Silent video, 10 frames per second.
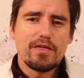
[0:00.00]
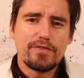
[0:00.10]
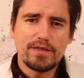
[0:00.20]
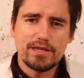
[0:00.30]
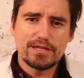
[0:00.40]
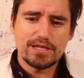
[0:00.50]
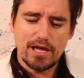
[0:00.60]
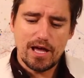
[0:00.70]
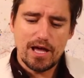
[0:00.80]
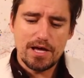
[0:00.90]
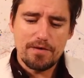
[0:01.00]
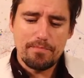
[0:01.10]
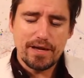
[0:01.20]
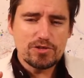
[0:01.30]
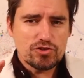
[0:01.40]
These
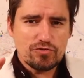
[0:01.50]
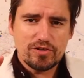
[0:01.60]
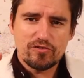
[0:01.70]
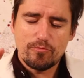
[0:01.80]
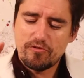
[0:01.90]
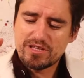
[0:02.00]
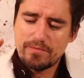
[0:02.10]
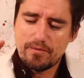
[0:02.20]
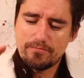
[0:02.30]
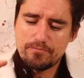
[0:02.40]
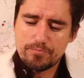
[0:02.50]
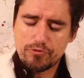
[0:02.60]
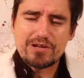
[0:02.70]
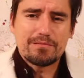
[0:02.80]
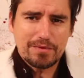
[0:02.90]
pet insurances are mostly about
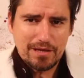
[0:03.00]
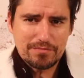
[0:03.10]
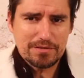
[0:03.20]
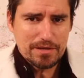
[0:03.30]
premiums,